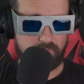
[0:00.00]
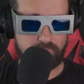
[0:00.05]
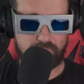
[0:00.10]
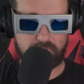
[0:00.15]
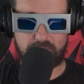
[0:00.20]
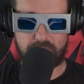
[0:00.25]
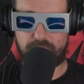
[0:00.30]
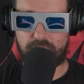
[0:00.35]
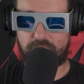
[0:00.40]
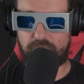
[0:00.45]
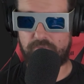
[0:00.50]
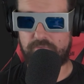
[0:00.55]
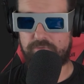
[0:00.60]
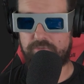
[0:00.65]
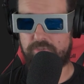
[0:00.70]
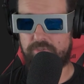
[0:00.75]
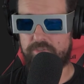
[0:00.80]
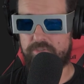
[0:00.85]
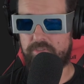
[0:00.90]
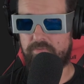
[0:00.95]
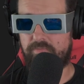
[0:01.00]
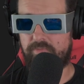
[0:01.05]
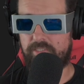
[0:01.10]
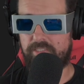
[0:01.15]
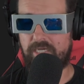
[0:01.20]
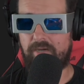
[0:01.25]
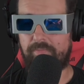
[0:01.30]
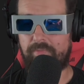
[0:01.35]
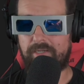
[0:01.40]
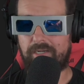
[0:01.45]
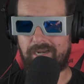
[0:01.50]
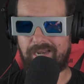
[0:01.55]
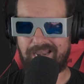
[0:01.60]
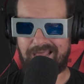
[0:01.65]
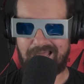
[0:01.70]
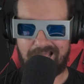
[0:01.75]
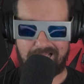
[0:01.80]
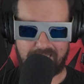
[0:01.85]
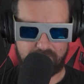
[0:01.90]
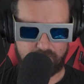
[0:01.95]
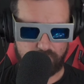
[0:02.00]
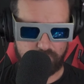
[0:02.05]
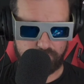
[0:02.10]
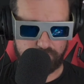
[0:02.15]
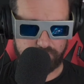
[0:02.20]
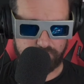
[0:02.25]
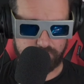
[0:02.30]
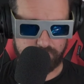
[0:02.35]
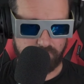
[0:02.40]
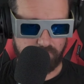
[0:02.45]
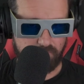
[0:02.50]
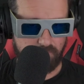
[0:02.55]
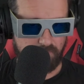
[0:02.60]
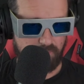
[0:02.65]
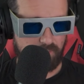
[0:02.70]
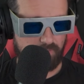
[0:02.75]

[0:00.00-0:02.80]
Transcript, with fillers: People are just becoming liars.